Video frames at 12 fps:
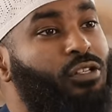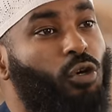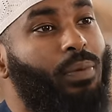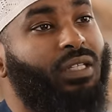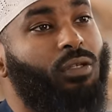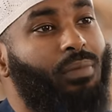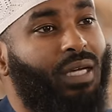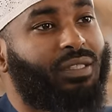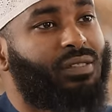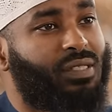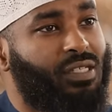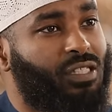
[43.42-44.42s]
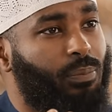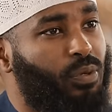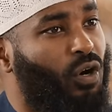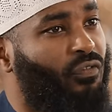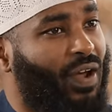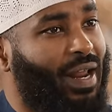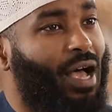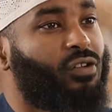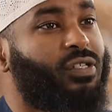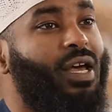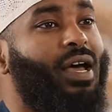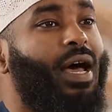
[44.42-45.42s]
And so Bayt al-Maqdis is the purified
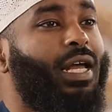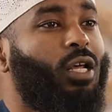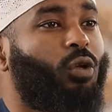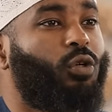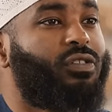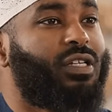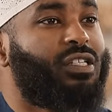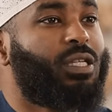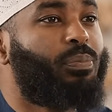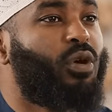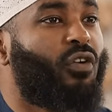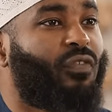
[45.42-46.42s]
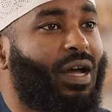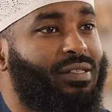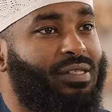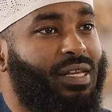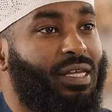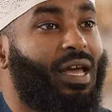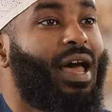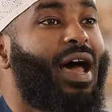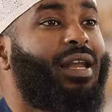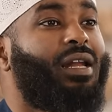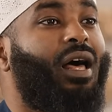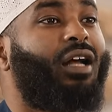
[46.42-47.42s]
house, and Al-Quds is the purified city,
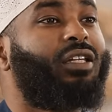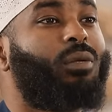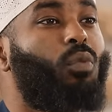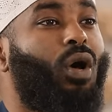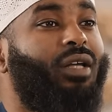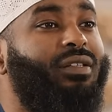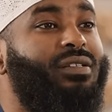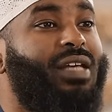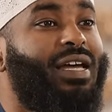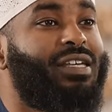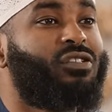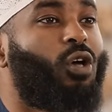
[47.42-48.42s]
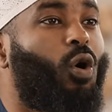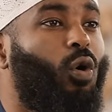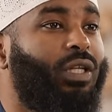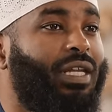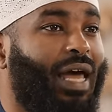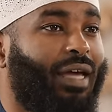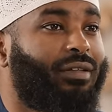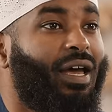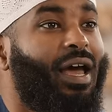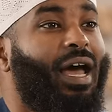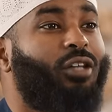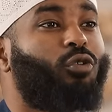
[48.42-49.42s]
and Al-Ard al-Muqaddisa is the holy land.
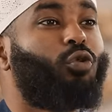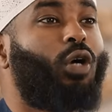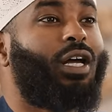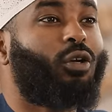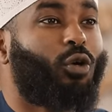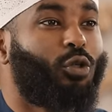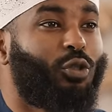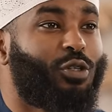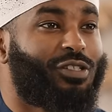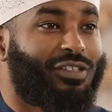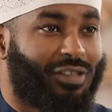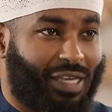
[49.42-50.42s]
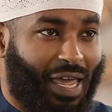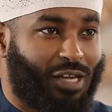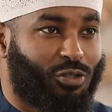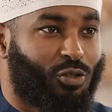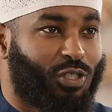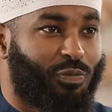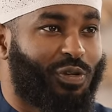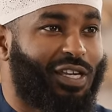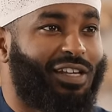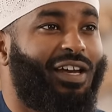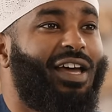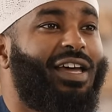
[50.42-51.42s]
And Ruh al-Quds, the angel
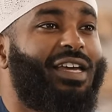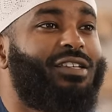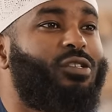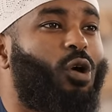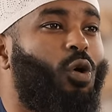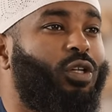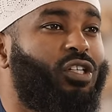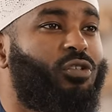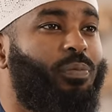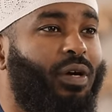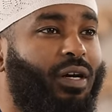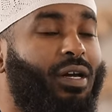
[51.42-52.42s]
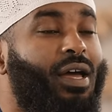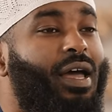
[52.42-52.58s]
Jibreel, is the Holy Spirit.